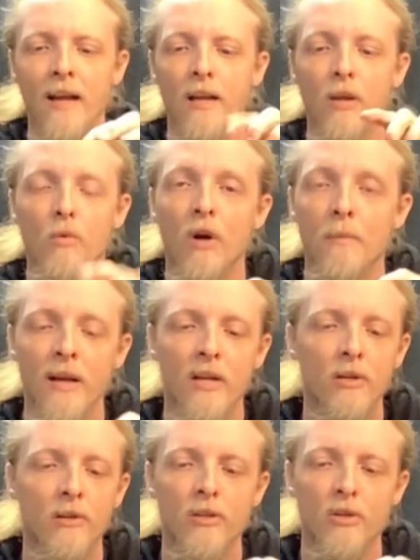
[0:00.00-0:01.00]
Now, you want to make
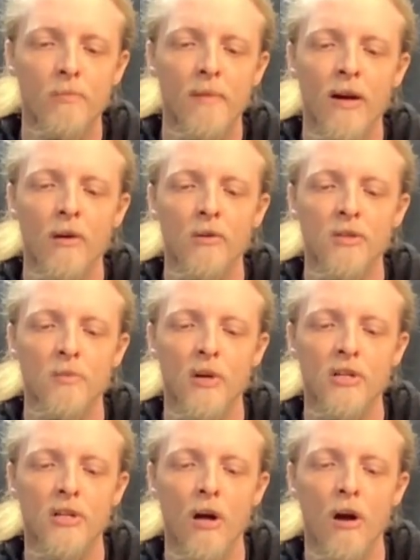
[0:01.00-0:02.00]
sure that your barrel is
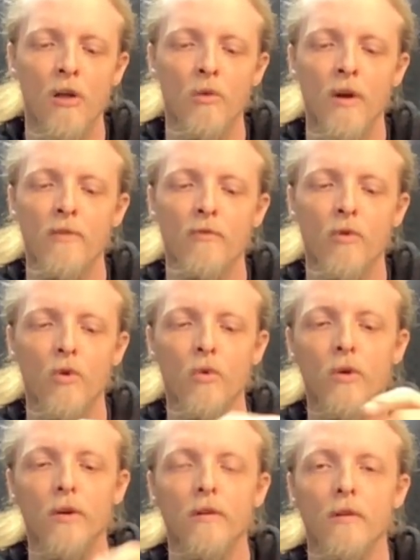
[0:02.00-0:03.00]
pushed all the way
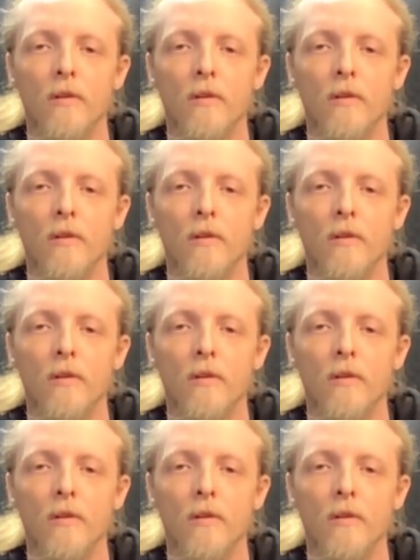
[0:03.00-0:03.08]
forward.